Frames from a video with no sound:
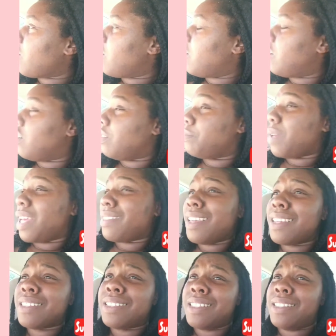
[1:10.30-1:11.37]
I
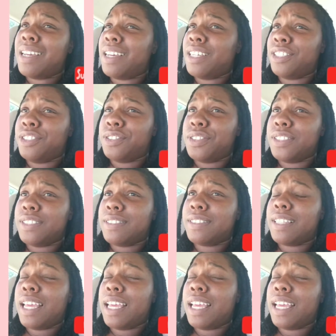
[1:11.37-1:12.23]
think it's in the hundreds.